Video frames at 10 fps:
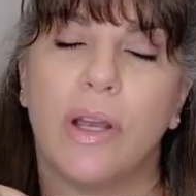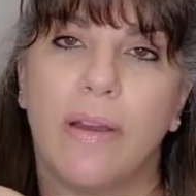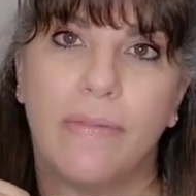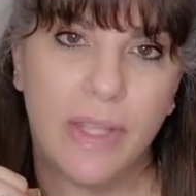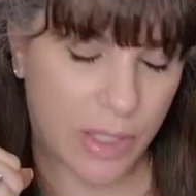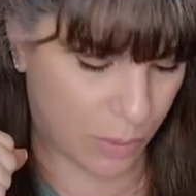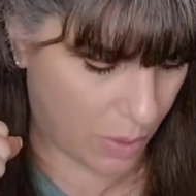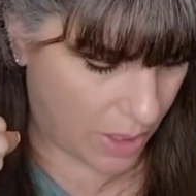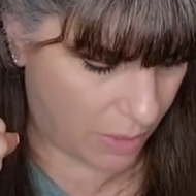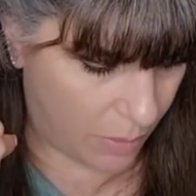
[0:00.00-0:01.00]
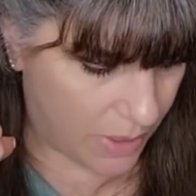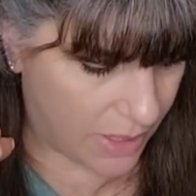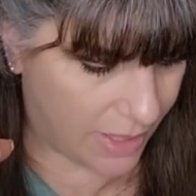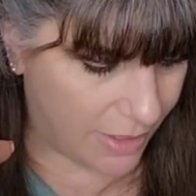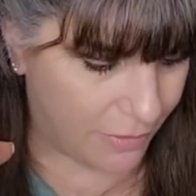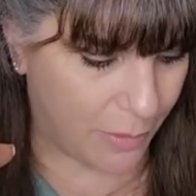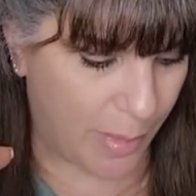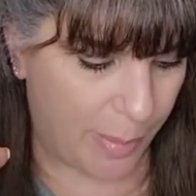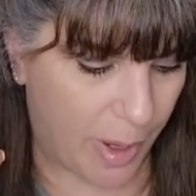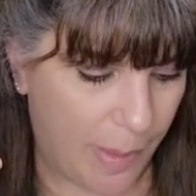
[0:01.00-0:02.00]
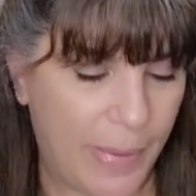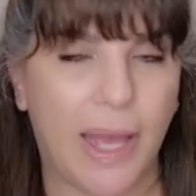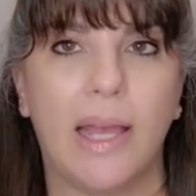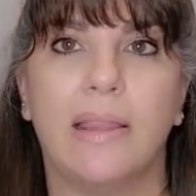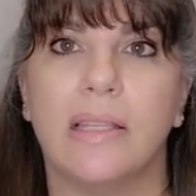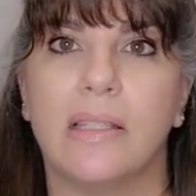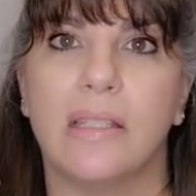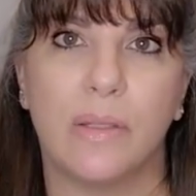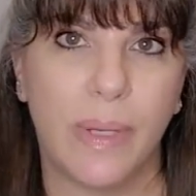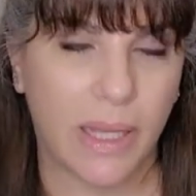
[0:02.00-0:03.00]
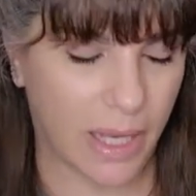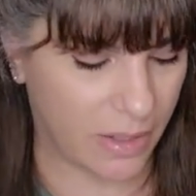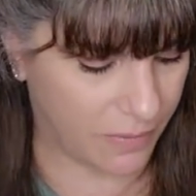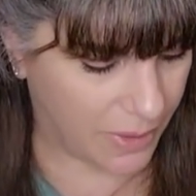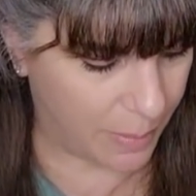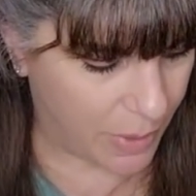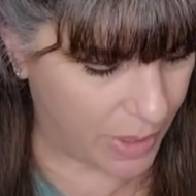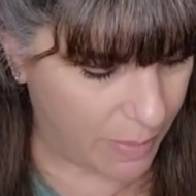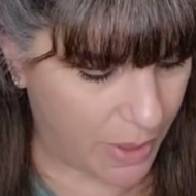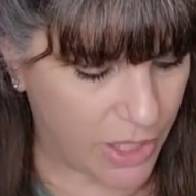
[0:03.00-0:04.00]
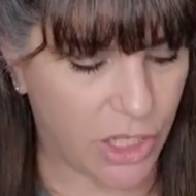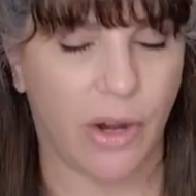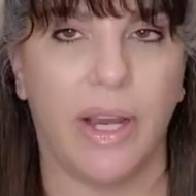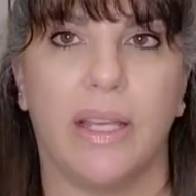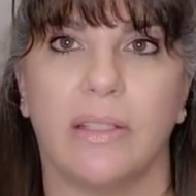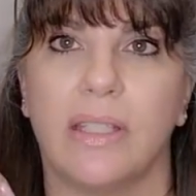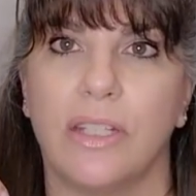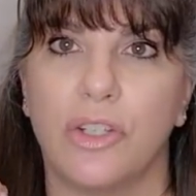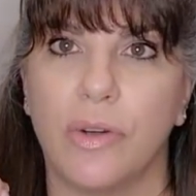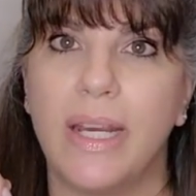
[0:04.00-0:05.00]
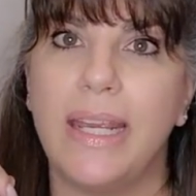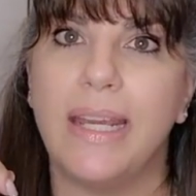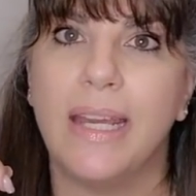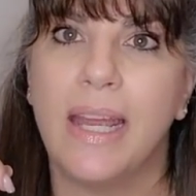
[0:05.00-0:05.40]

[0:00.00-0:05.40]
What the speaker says: of. This one was a gift from my mama. This is Sweet Land of Liberty by Cherry Hill Stitchery.